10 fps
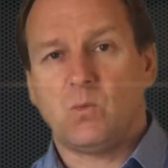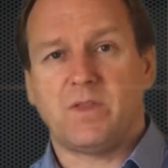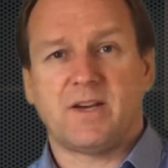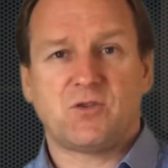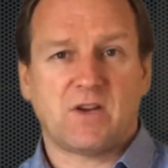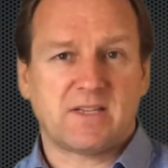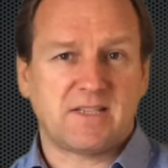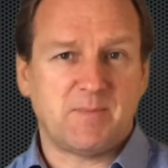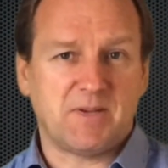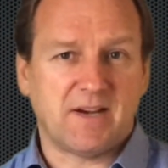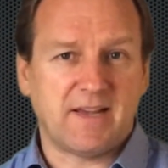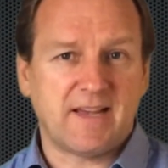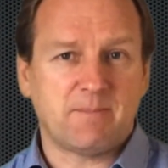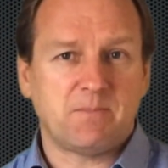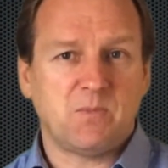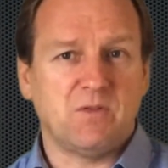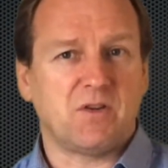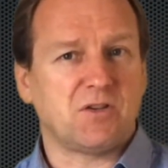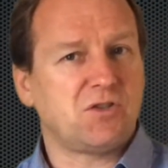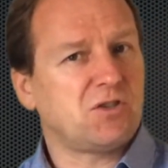With iTRACS CPIM, you've
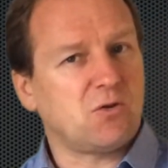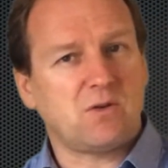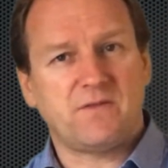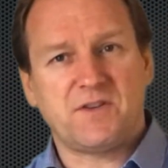got total